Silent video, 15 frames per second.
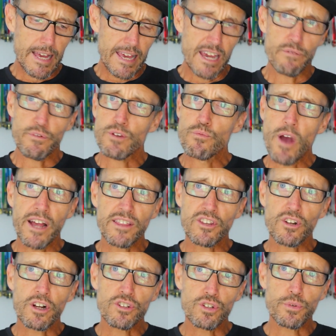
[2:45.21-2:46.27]
every run
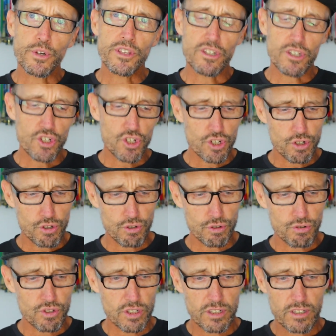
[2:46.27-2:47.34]
that I do in these
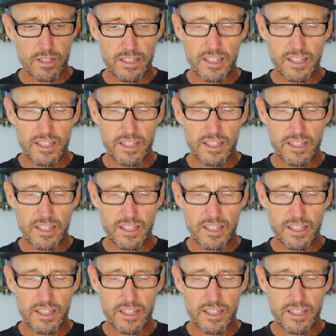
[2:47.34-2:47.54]
shoes,